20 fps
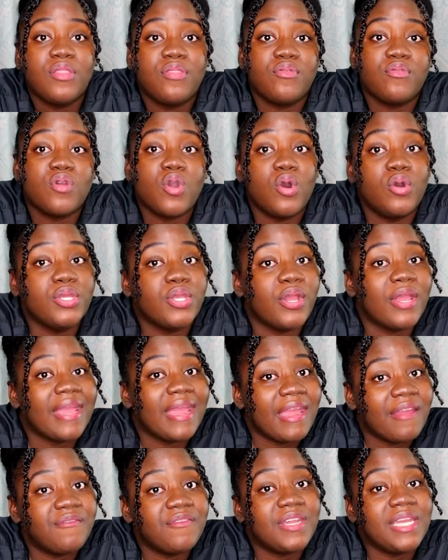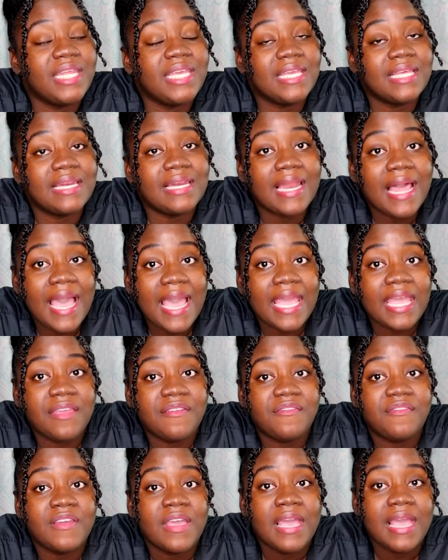throughout your everyday
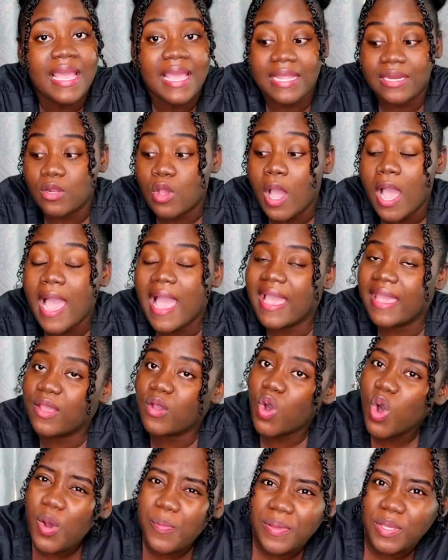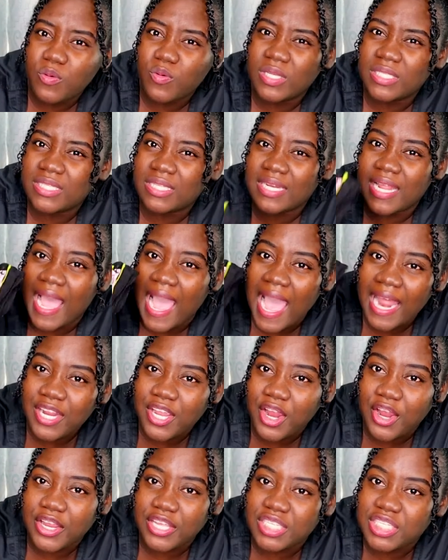life and I hope it wasn't the
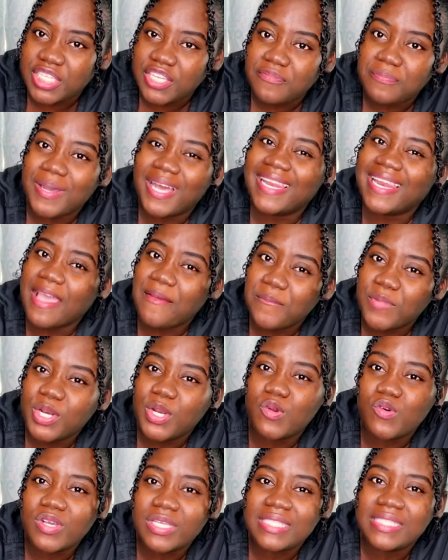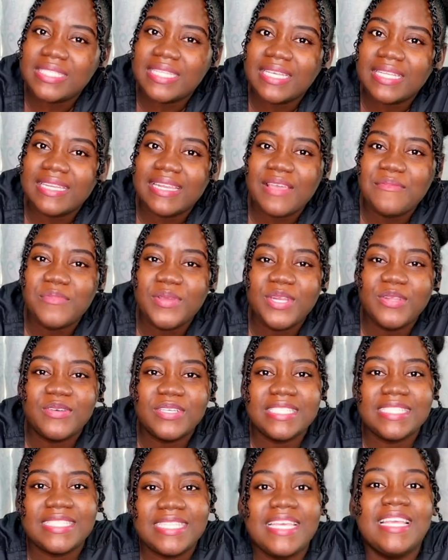handkerchief but let me know still let me
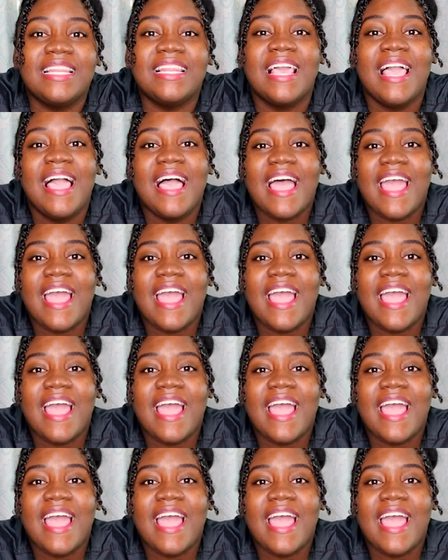know still